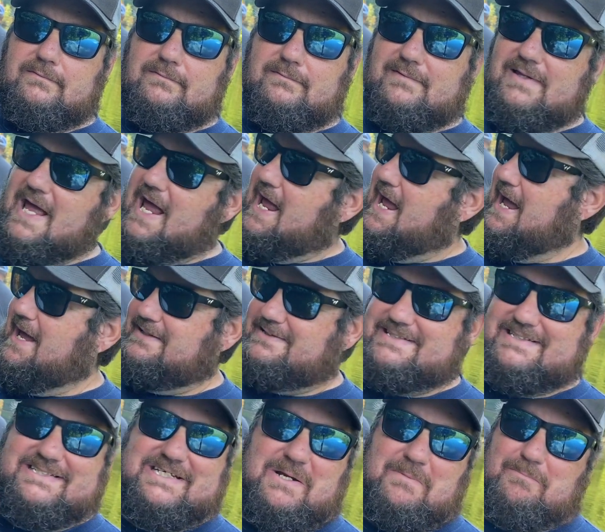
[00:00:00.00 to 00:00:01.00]

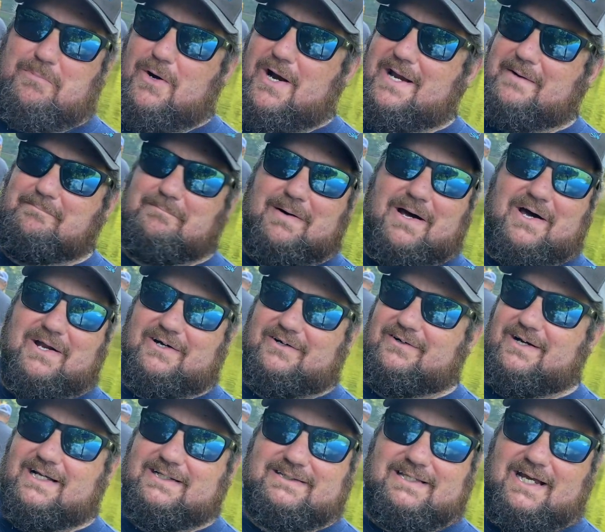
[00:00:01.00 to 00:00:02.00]
that's your bread and butter
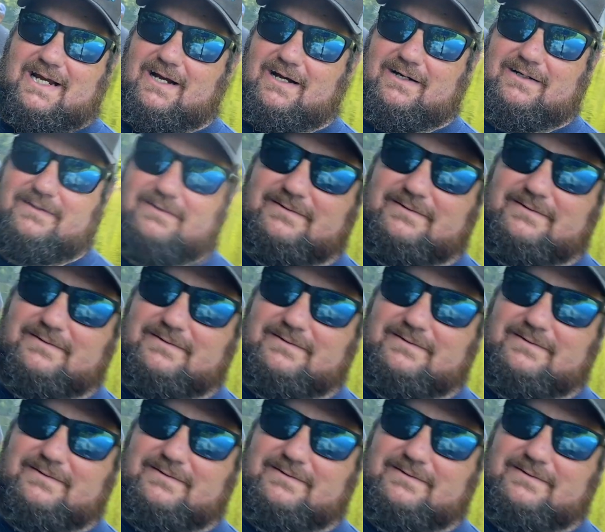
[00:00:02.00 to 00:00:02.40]
right there.